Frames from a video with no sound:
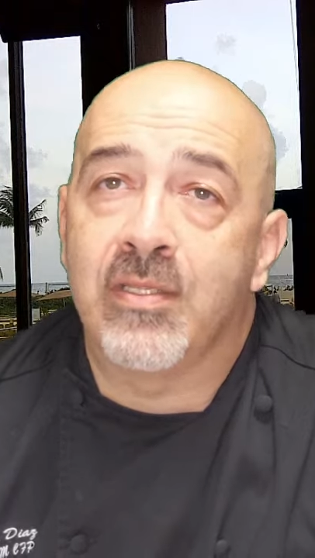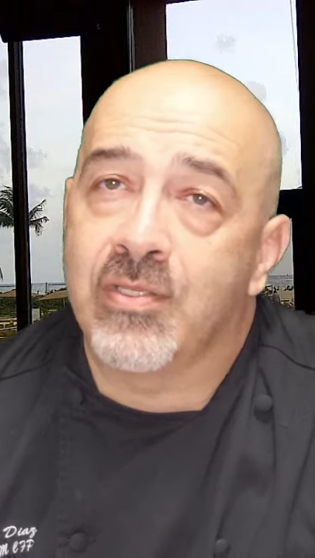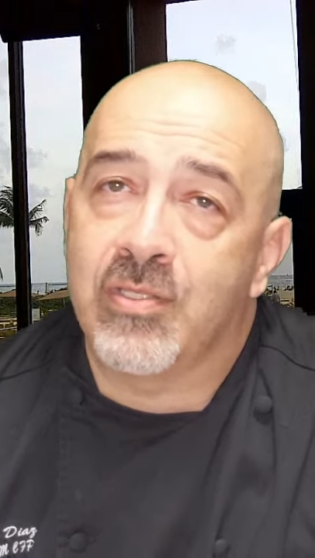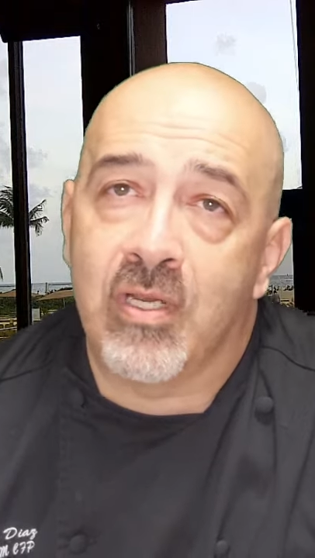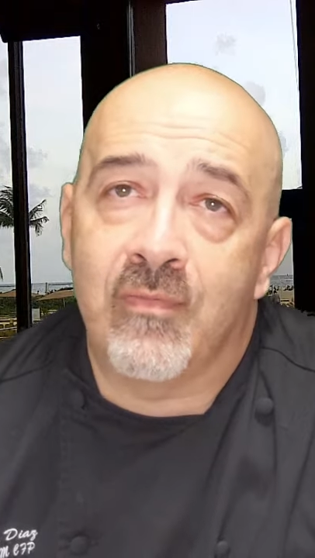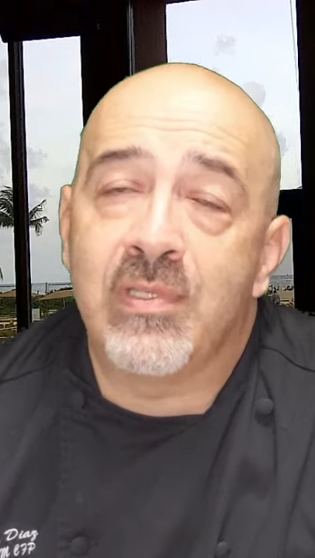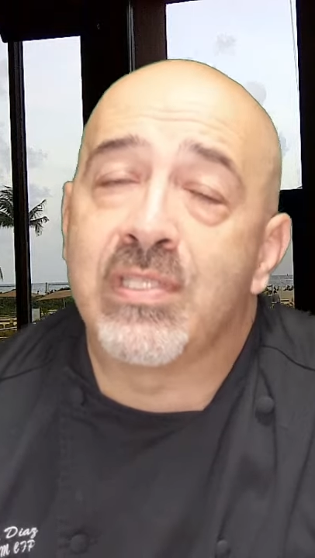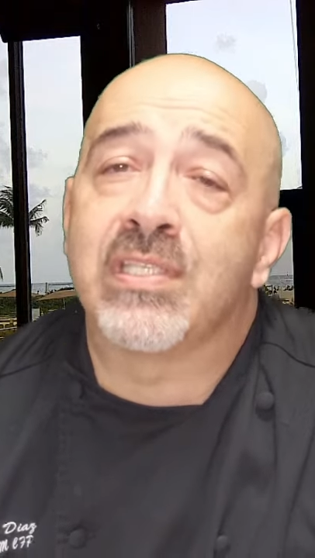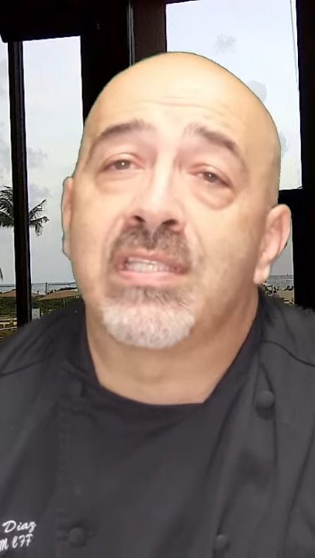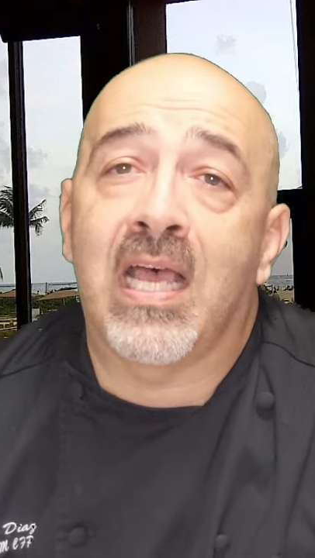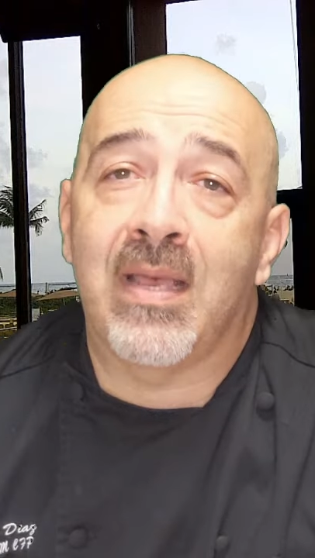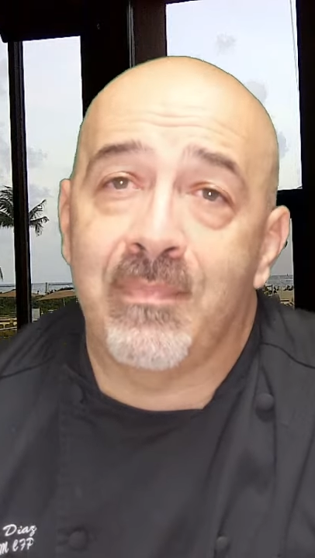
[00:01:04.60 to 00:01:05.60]
the service is
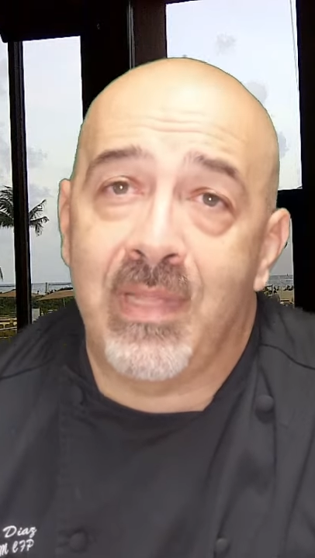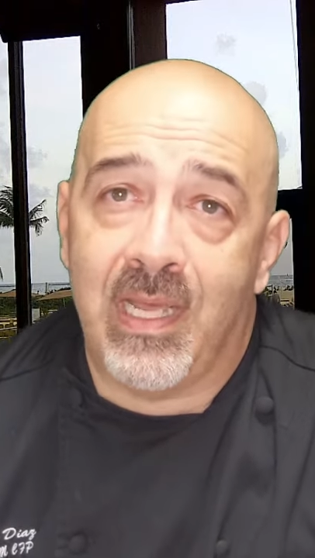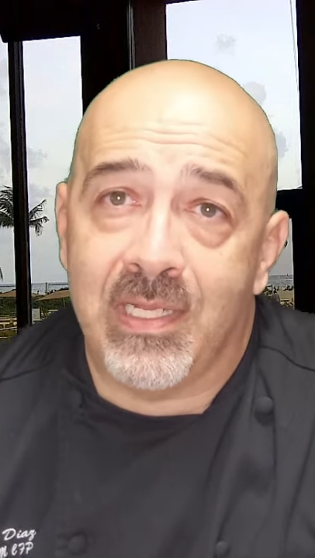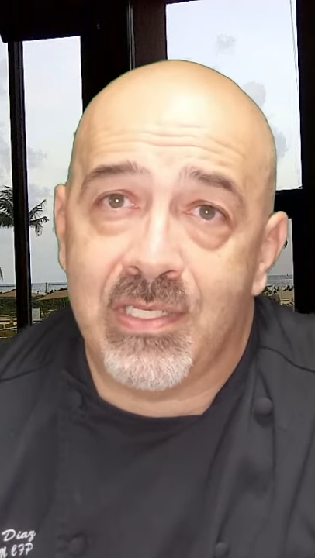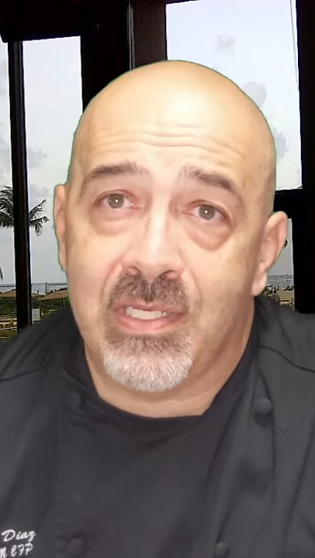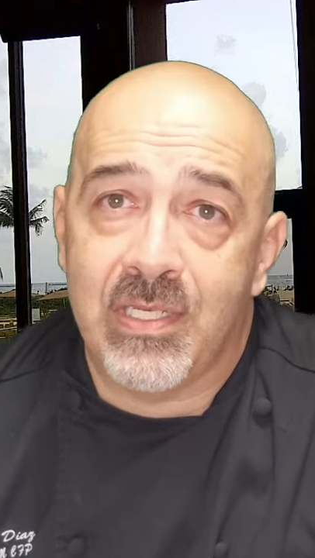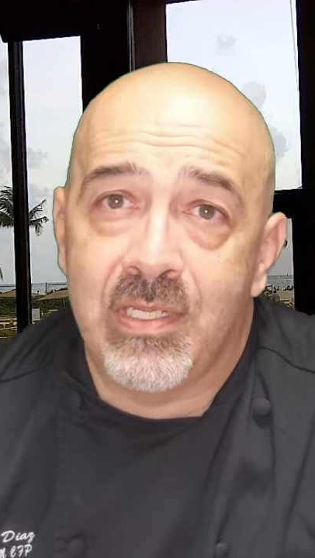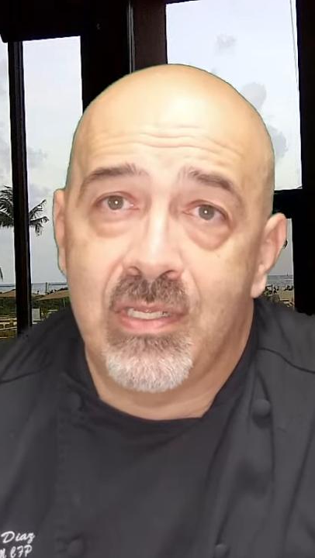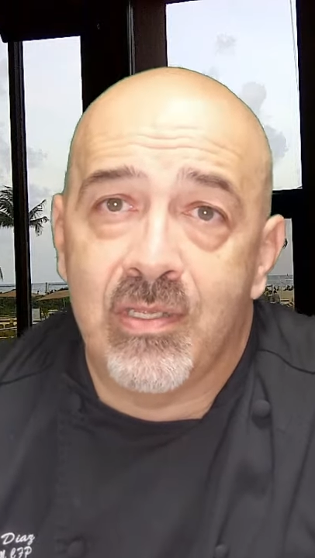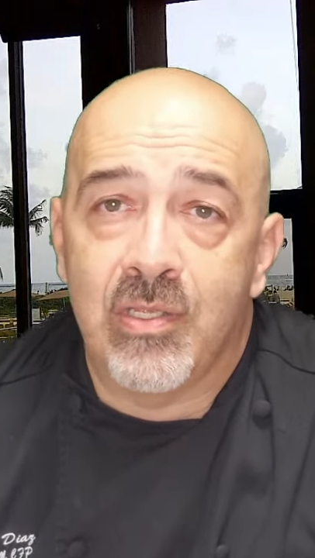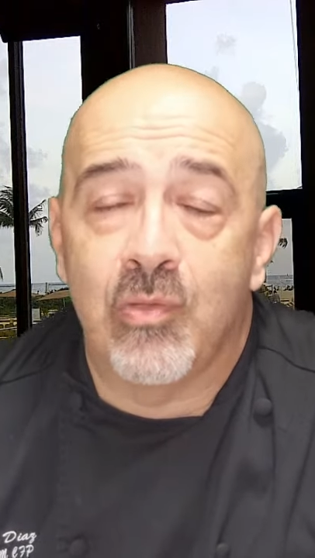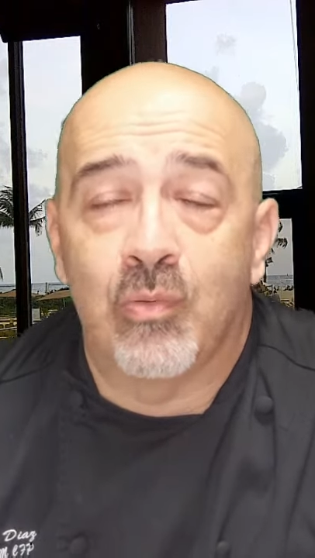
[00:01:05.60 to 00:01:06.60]
top notch.
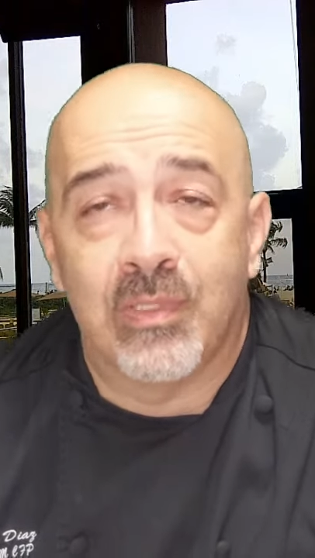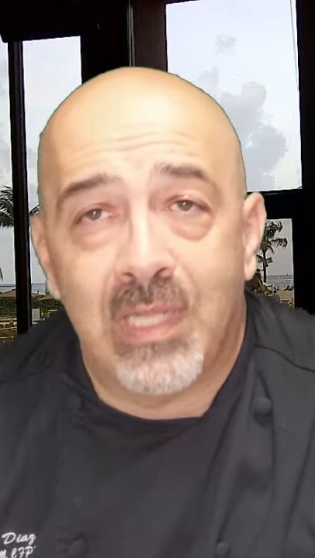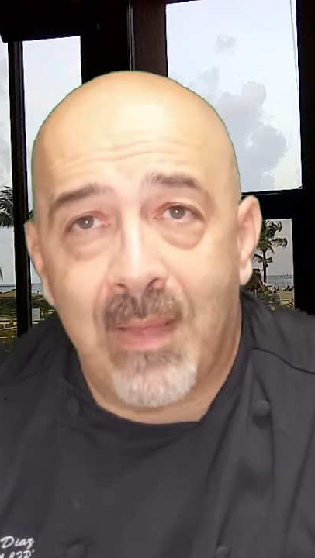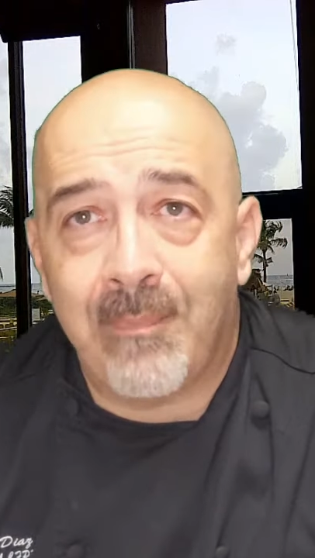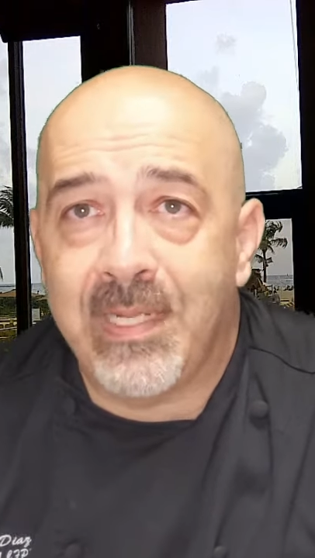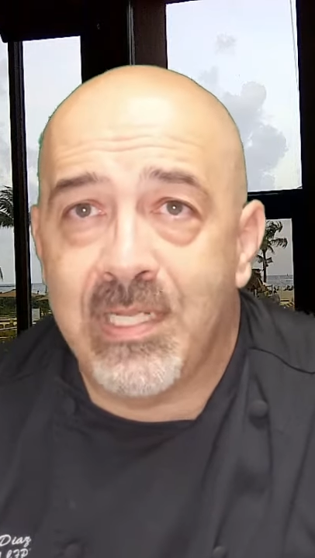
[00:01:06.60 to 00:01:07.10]
You will not be